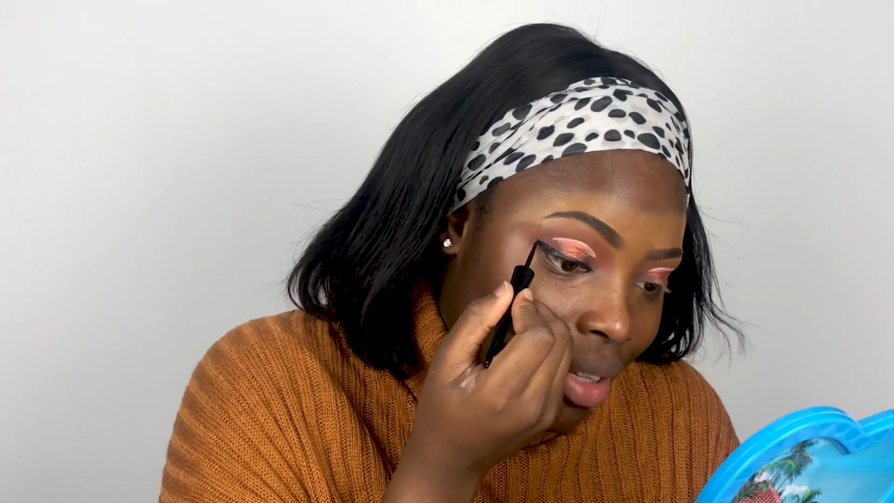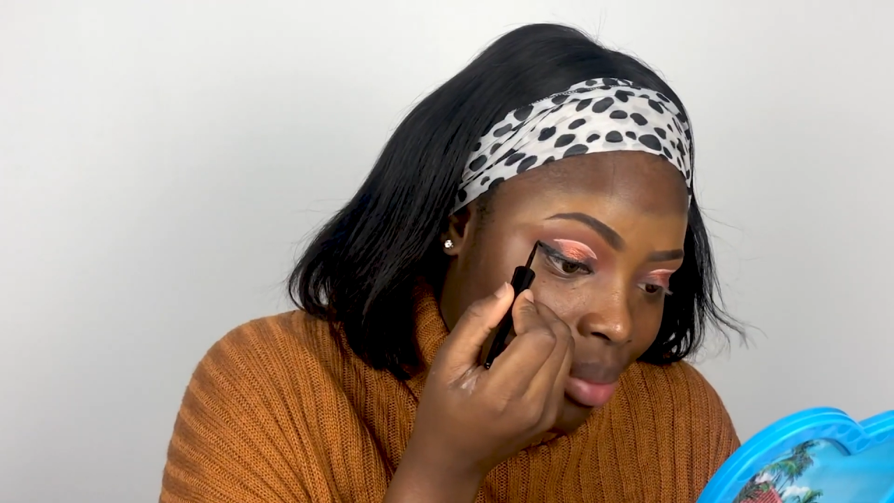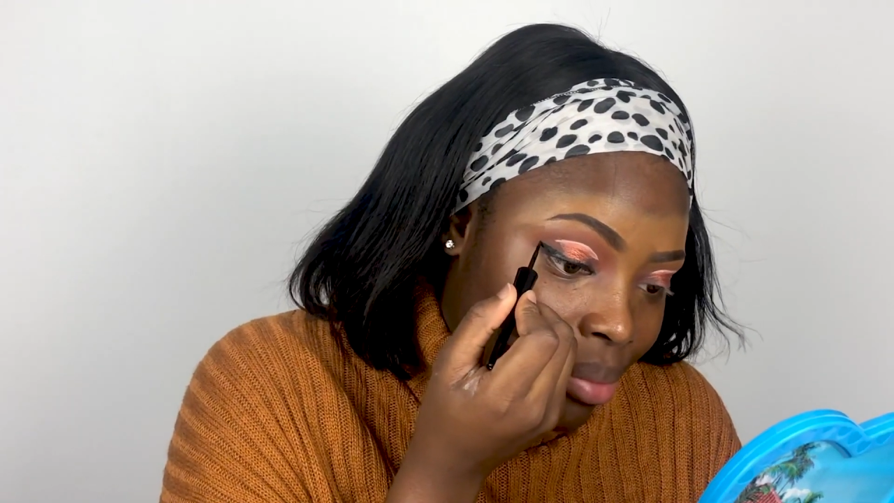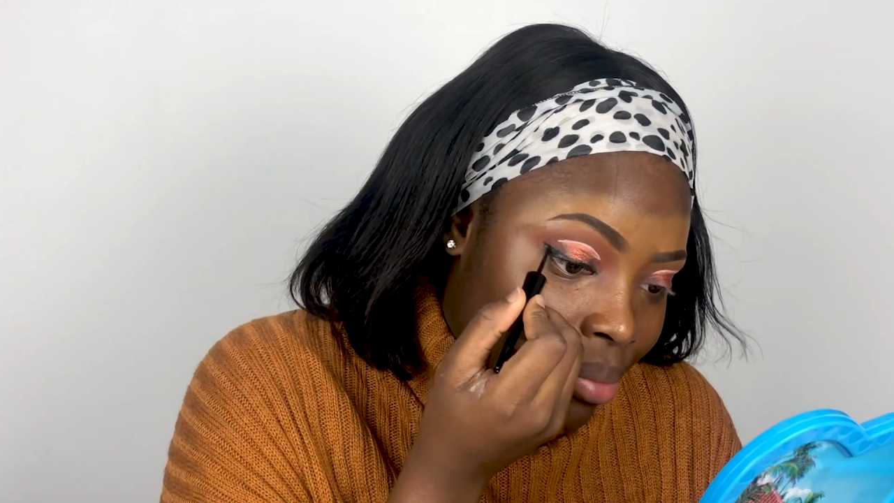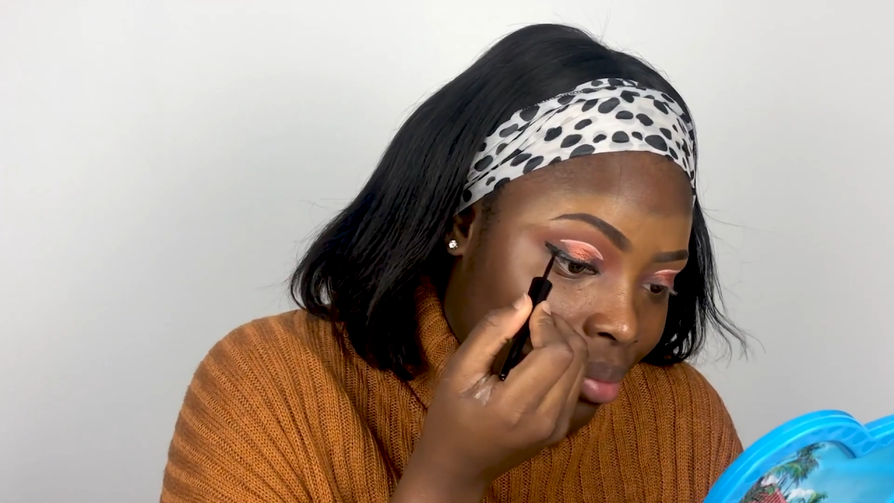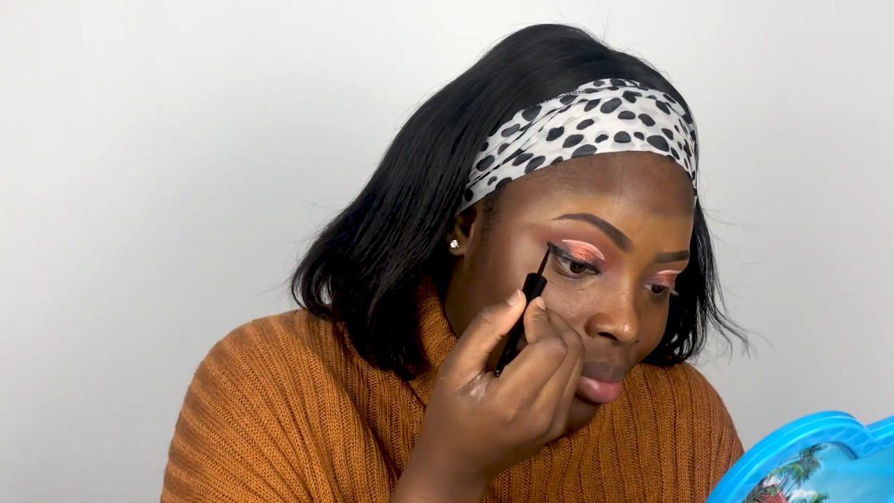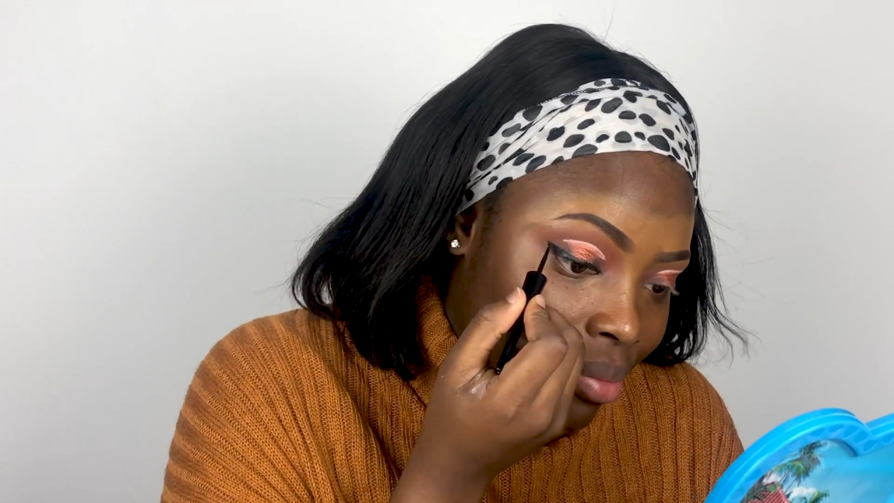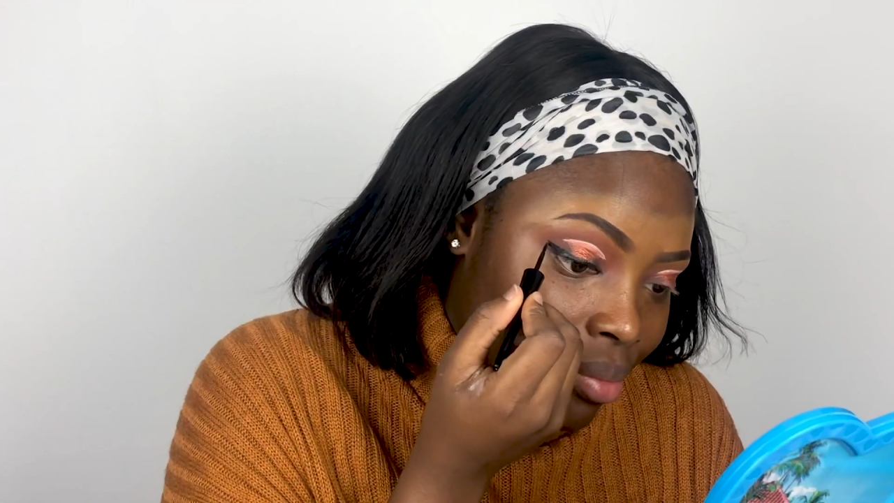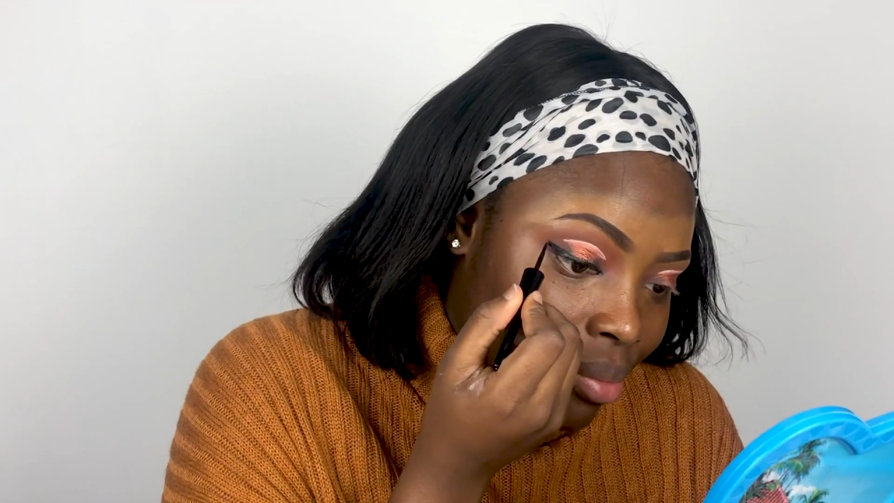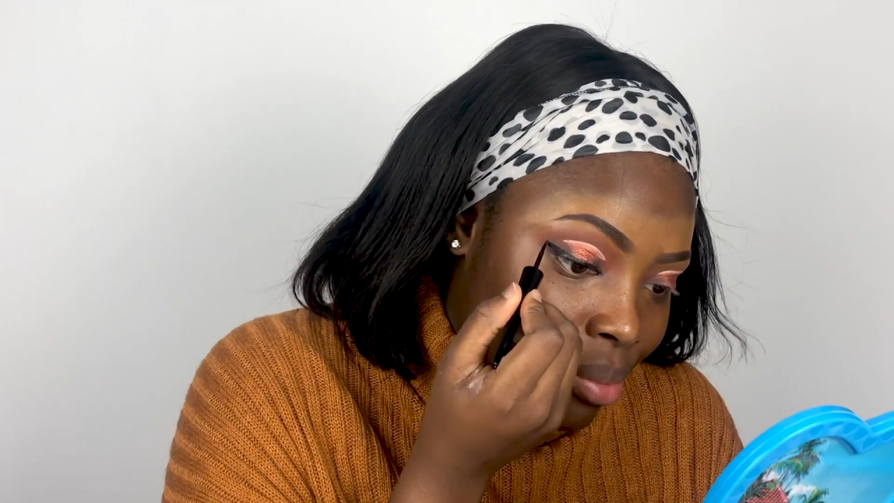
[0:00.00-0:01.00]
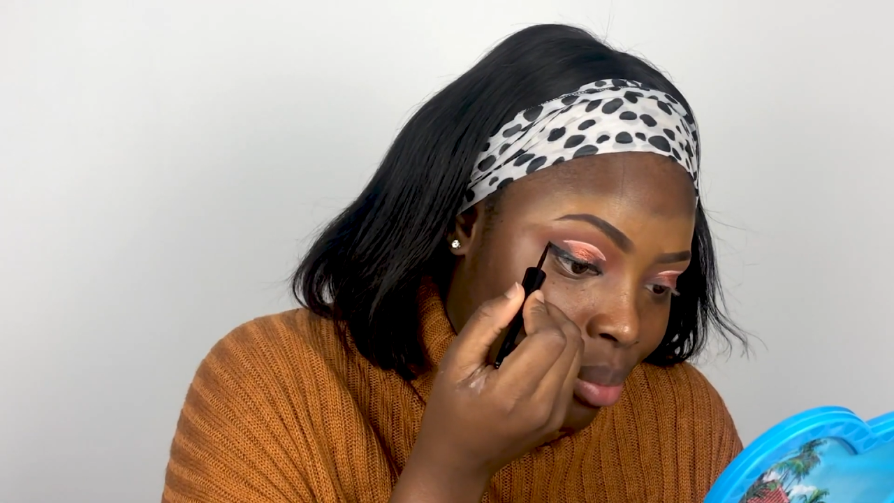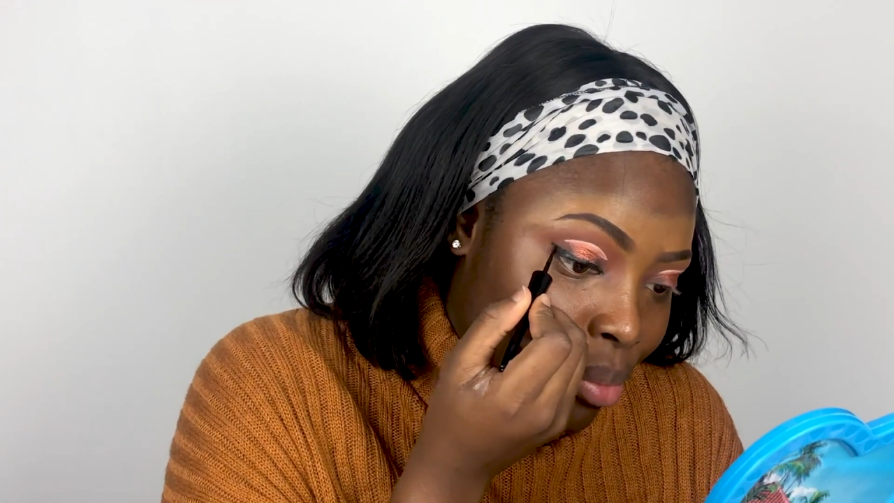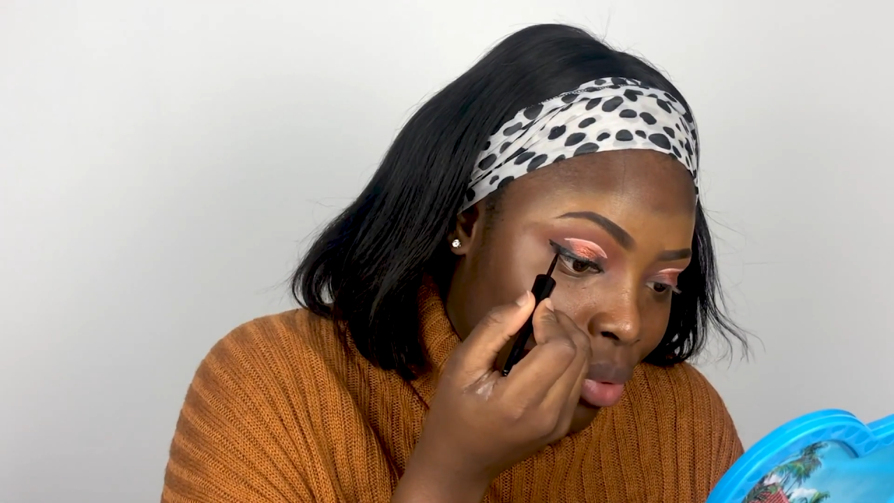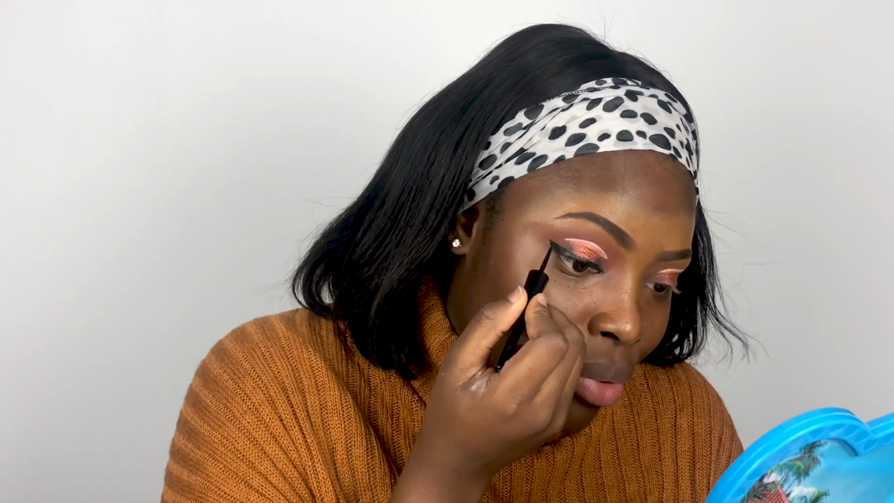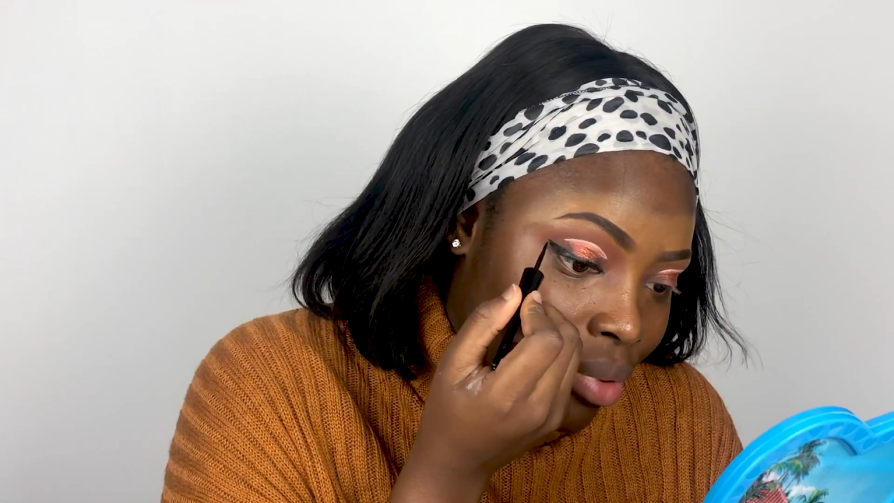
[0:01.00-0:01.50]
them
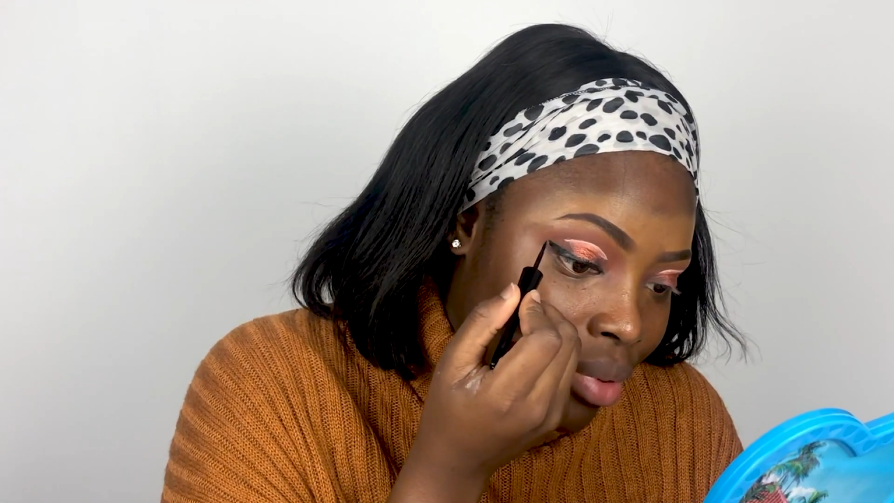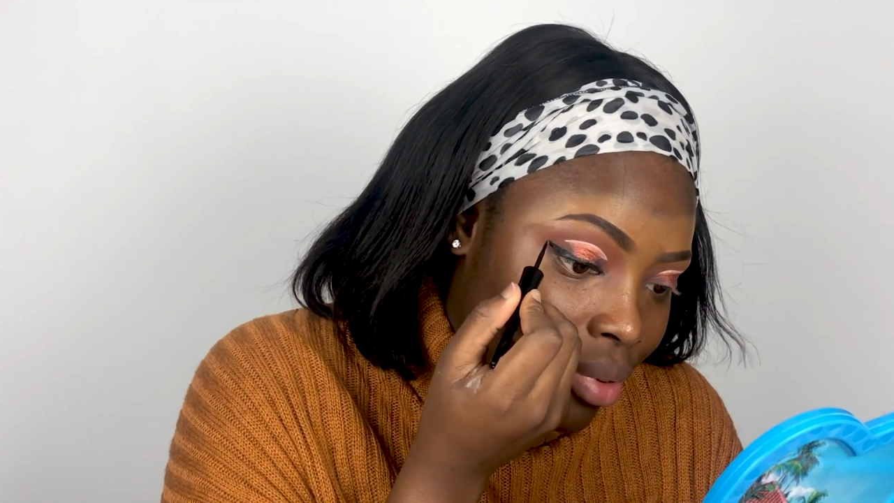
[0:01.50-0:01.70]
both.